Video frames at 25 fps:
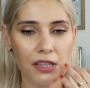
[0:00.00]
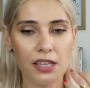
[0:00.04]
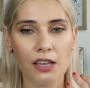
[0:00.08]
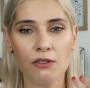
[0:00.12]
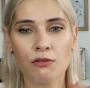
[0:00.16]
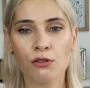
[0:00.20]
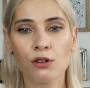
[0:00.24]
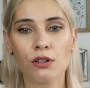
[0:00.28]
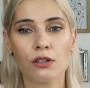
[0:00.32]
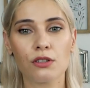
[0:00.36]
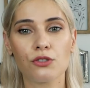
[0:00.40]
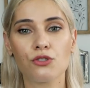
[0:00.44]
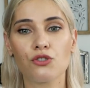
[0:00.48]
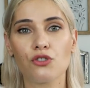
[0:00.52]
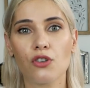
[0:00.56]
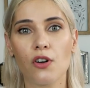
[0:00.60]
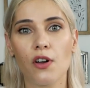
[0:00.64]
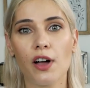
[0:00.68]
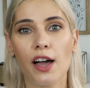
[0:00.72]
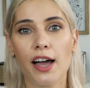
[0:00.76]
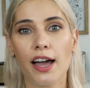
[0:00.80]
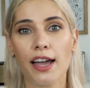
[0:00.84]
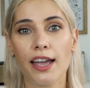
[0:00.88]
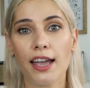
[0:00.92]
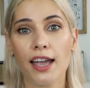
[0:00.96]
they will
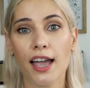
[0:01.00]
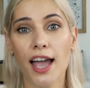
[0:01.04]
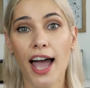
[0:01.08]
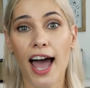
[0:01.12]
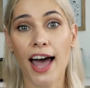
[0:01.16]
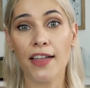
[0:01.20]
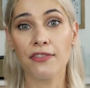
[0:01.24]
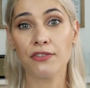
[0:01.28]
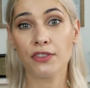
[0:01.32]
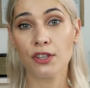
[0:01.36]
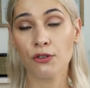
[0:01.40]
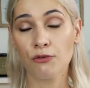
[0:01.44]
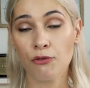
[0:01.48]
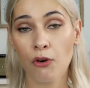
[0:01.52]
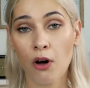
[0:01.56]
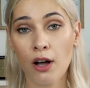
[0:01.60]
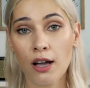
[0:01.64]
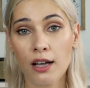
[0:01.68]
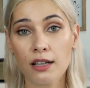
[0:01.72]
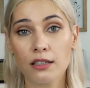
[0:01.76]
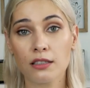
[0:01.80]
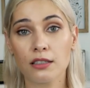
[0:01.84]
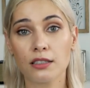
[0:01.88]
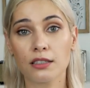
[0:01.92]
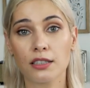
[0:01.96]
try
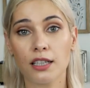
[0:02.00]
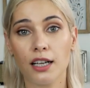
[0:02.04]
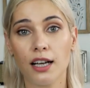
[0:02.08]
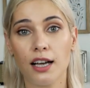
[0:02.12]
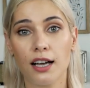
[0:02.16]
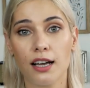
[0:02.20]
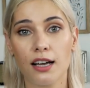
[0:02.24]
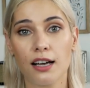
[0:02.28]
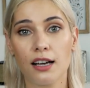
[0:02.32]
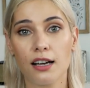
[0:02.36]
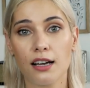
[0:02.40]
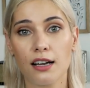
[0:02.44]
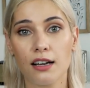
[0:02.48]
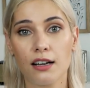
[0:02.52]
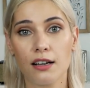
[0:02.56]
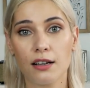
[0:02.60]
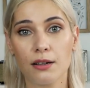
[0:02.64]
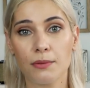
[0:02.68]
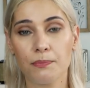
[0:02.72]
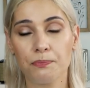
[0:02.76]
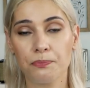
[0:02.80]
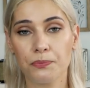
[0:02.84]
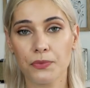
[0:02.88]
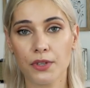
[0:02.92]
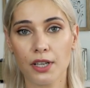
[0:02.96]
antifungal
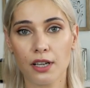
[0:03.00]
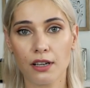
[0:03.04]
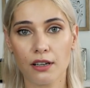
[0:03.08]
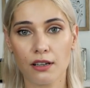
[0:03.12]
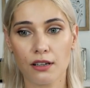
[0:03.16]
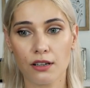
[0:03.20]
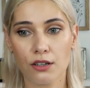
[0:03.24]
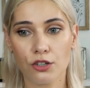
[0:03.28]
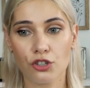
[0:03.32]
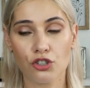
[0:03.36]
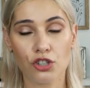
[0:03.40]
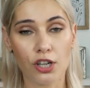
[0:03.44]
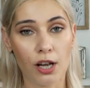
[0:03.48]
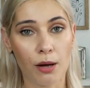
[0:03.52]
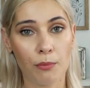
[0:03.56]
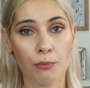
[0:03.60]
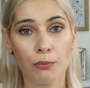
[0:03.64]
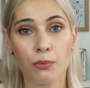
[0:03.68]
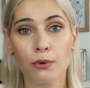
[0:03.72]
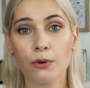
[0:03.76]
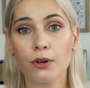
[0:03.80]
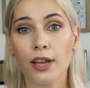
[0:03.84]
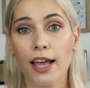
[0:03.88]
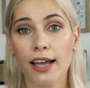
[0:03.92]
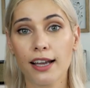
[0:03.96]
uh, uh
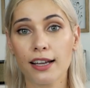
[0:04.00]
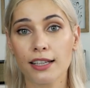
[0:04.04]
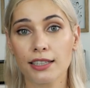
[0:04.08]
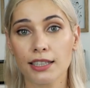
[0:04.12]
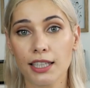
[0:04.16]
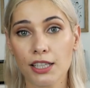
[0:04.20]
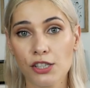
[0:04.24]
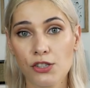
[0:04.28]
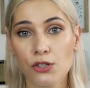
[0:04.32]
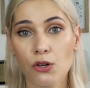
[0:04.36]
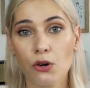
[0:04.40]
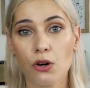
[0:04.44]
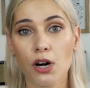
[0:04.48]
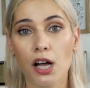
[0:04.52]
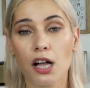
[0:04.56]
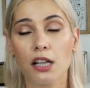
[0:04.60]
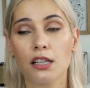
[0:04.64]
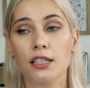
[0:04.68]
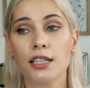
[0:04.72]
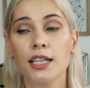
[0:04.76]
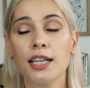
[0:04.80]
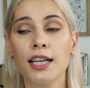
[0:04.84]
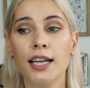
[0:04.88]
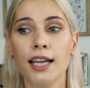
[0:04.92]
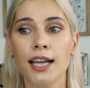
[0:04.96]
shampoo like a
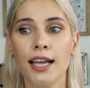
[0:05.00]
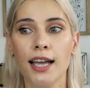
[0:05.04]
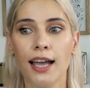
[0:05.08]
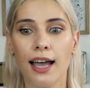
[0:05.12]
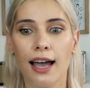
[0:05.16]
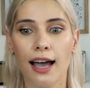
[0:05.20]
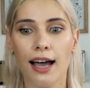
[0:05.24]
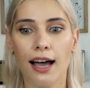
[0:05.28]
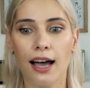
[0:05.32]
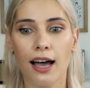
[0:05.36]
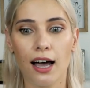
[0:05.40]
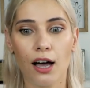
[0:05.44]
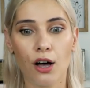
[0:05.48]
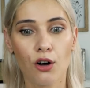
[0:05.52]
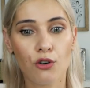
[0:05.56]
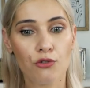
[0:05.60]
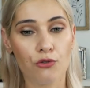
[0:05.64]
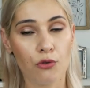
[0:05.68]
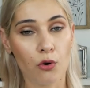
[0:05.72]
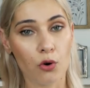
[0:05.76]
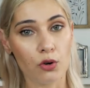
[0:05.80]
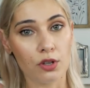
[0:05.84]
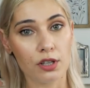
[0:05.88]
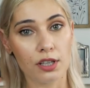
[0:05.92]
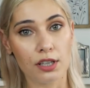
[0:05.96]
Nizoral Uh,
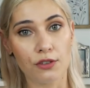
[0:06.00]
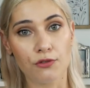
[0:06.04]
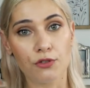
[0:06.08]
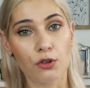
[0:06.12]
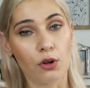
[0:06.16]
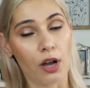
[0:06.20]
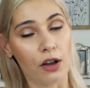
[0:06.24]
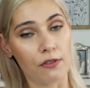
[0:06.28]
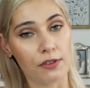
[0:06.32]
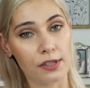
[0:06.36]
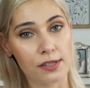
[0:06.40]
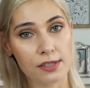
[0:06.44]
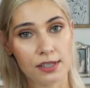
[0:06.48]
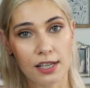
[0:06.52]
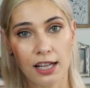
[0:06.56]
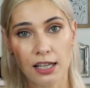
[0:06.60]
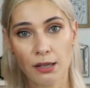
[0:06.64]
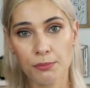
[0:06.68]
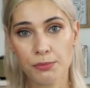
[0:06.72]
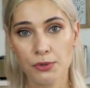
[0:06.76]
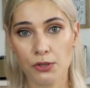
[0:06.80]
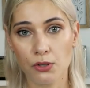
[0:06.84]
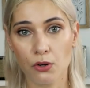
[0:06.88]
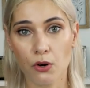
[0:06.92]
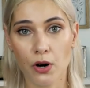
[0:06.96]
for if you have a
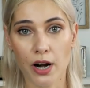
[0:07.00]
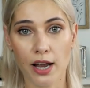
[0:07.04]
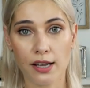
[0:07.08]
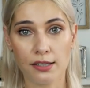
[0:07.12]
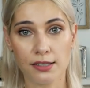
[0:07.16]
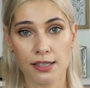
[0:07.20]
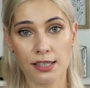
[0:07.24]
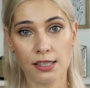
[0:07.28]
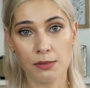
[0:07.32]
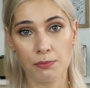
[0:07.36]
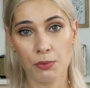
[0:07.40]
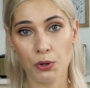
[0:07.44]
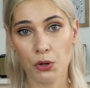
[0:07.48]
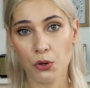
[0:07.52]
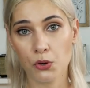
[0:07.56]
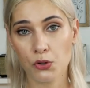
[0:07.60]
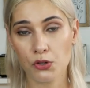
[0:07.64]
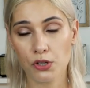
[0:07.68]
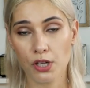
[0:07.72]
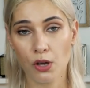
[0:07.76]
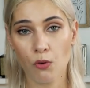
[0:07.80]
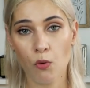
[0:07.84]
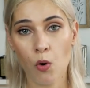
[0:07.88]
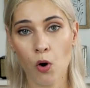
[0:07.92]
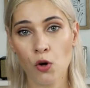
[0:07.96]
scalp psoriasis because
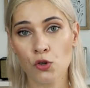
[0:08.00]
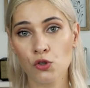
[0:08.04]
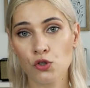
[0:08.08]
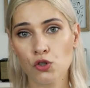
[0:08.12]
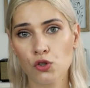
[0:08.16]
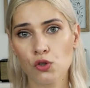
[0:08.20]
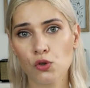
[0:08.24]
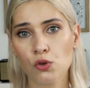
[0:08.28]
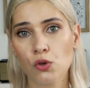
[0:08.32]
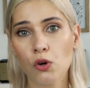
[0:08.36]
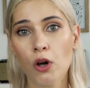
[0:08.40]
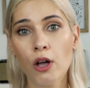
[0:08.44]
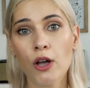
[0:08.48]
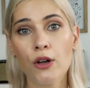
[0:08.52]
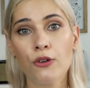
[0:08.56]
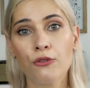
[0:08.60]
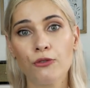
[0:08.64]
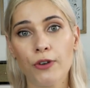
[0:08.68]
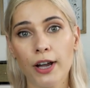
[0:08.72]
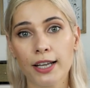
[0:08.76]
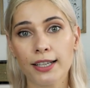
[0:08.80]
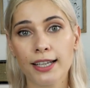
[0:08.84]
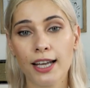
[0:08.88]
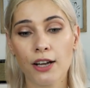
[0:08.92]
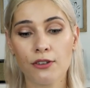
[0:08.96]
they want to
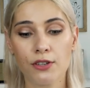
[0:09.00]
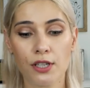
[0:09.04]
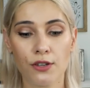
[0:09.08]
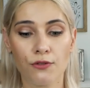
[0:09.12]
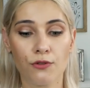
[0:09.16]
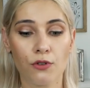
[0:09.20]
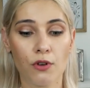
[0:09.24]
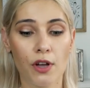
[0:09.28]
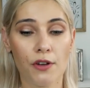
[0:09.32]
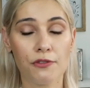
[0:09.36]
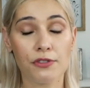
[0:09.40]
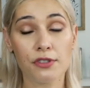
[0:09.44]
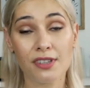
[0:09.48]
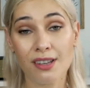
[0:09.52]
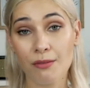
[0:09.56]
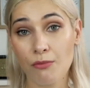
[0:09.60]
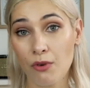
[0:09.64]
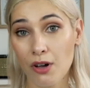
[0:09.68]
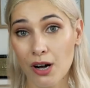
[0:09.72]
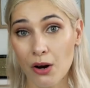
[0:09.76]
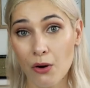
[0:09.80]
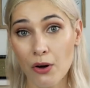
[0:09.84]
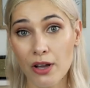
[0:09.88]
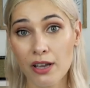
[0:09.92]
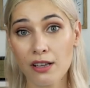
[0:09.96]
find out if you have
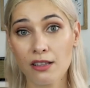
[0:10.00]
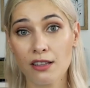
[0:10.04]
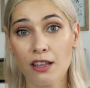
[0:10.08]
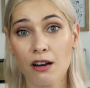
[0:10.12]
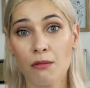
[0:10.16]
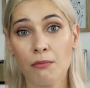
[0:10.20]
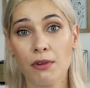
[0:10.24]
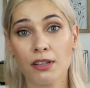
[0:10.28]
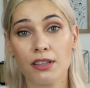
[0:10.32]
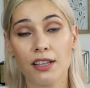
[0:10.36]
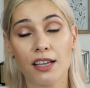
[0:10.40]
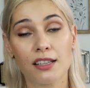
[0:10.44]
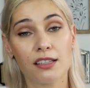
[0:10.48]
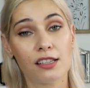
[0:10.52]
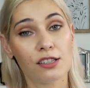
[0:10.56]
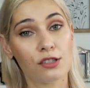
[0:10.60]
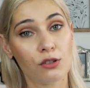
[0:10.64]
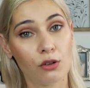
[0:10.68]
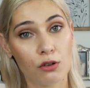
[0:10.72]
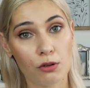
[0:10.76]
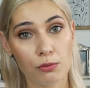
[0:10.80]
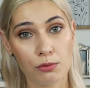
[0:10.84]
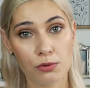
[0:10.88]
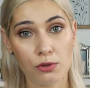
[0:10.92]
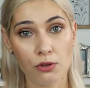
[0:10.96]
seborrheic dermatitis
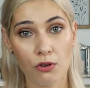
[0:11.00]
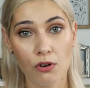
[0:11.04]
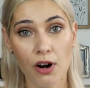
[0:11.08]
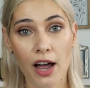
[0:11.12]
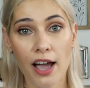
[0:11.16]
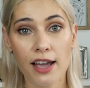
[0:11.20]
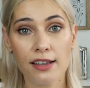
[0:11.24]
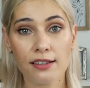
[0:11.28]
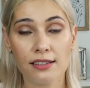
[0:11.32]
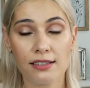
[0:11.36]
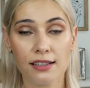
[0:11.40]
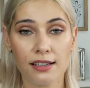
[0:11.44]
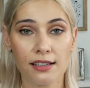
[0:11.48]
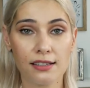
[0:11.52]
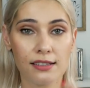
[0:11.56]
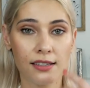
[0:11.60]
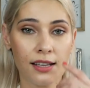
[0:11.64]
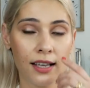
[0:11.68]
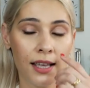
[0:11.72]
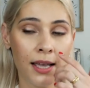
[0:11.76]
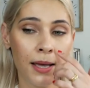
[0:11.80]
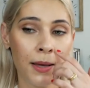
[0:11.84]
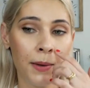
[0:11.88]
or psoriasis.